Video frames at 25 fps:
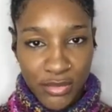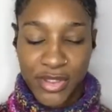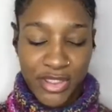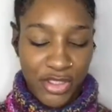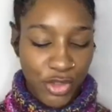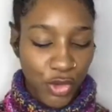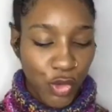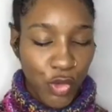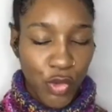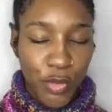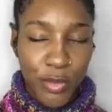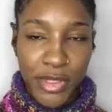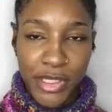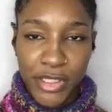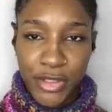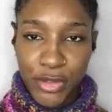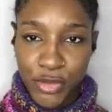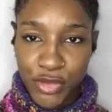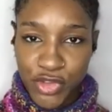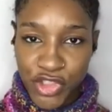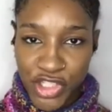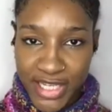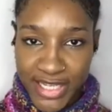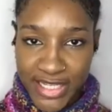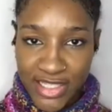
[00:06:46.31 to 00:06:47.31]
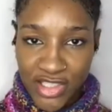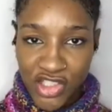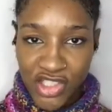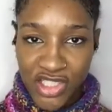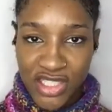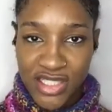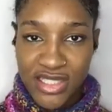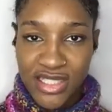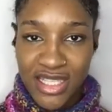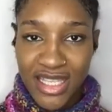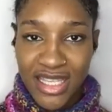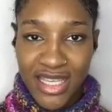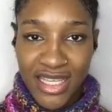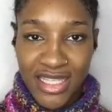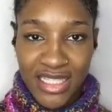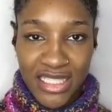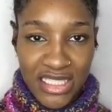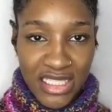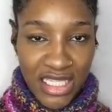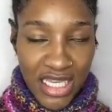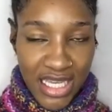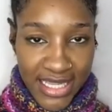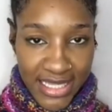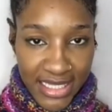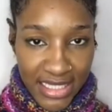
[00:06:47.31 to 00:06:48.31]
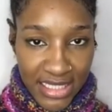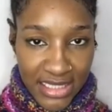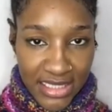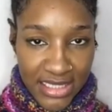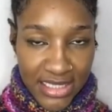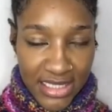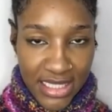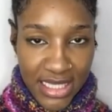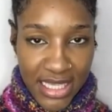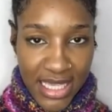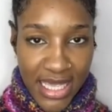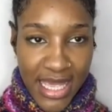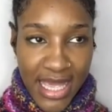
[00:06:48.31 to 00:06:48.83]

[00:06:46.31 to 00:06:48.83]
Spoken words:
It's hormonal changes, diet,